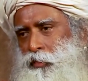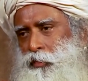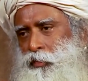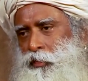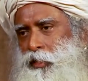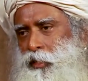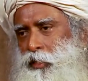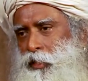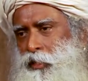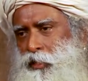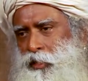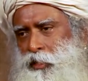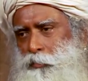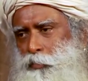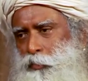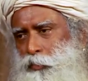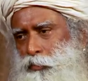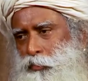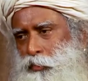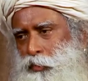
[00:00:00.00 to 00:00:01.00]
they're
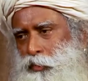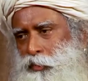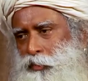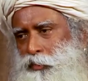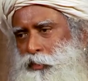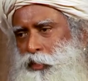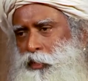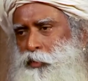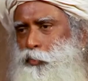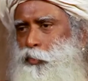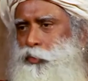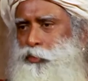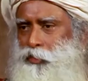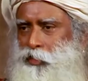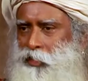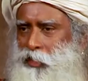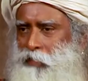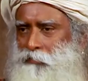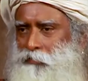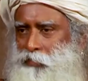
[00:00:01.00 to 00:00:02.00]
unable to understand what's
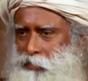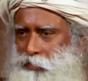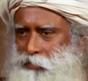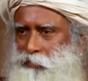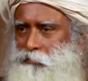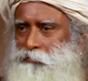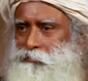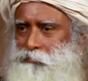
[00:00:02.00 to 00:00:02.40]
gravity.